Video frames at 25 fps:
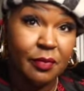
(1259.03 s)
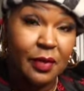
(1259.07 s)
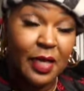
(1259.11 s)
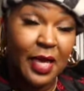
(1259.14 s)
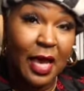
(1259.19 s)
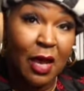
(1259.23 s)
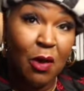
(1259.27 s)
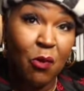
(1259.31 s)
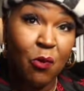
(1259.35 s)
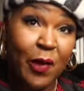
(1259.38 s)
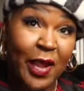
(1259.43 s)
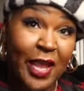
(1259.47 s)

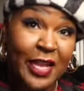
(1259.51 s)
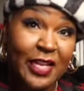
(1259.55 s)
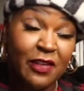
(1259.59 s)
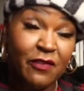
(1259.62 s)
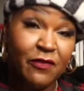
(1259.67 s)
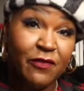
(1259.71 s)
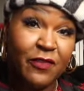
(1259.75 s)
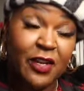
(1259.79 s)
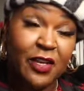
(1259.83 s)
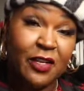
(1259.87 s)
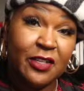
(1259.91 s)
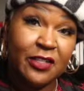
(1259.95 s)
I wet
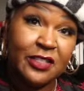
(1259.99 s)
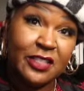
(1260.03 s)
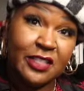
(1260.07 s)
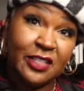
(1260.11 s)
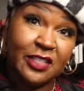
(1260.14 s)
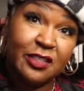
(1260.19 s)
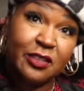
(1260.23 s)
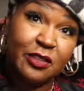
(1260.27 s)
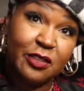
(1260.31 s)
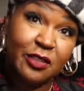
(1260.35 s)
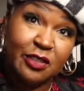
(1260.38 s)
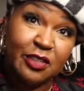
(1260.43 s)
it first
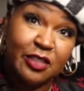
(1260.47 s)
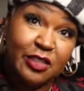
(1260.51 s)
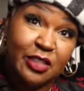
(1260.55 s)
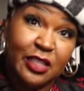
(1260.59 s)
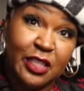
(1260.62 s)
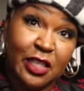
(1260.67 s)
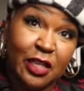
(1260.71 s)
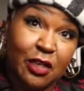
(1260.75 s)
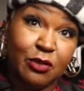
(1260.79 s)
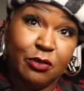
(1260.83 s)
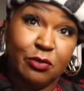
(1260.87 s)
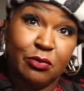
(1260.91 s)
and, you
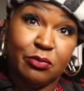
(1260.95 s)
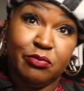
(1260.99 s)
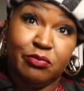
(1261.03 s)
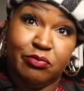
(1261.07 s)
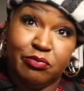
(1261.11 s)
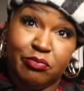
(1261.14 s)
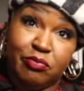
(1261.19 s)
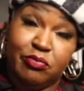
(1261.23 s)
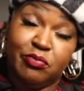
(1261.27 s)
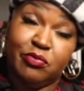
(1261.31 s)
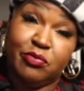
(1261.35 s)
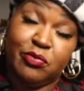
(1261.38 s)
know,
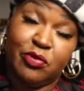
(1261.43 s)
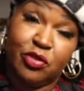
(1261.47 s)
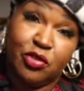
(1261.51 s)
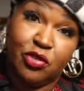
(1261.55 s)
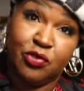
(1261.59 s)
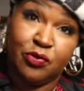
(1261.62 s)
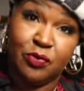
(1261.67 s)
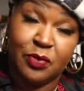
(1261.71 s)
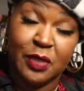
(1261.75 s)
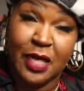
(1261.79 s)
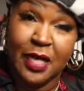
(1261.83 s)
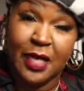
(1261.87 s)

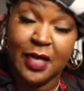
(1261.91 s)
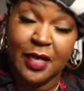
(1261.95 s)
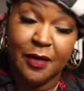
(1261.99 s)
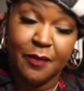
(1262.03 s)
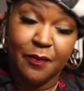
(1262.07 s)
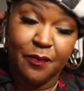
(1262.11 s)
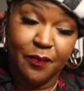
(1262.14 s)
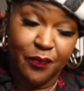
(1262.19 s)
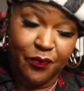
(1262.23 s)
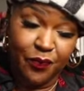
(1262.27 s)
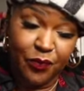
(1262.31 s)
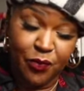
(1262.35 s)

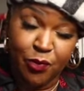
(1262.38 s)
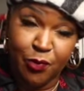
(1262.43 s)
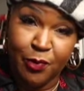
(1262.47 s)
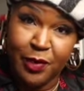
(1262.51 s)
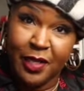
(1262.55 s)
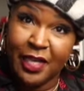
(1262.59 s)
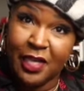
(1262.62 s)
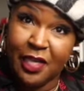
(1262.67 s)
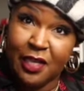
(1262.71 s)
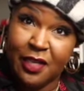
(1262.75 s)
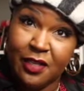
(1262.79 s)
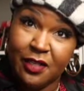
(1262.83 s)

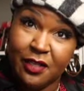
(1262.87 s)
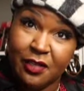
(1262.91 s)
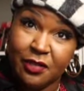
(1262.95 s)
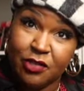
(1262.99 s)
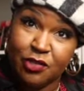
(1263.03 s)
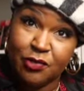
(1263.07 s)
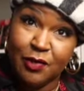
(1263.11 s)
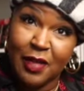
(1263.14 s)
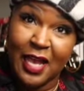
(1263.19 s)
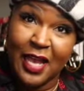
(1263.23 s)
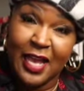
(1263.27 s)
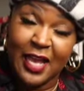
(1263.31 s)
wring it
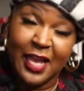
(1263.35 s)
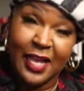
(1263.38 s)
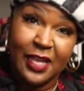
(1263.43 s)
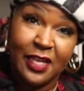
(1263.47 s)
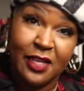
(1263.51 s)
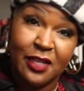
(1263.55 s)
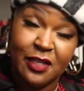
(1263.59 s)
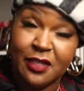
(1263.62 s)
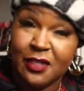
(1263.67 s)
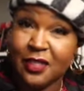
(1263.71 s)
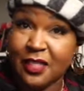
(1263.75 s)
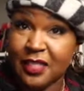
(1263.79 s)
dry
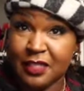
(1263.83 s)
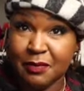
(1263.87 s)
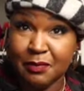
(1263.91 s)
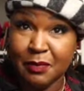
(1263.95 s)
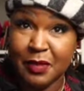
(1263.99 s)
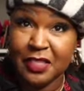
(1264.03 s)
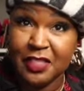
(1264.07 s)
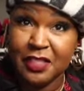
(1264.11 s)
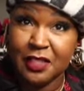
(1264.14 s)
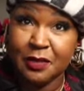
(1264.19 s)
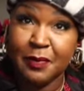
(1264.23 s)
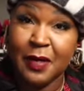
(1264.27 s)
as
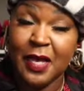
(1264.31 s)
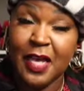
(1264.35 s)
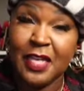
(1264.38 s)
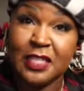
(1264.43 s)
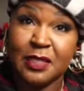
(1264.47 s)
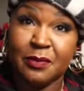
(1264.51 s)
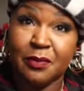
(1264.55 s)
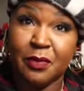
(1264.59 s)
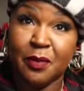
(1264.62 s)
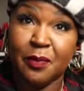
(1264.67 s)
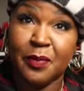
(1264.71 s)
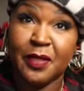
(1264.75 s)
much as possible.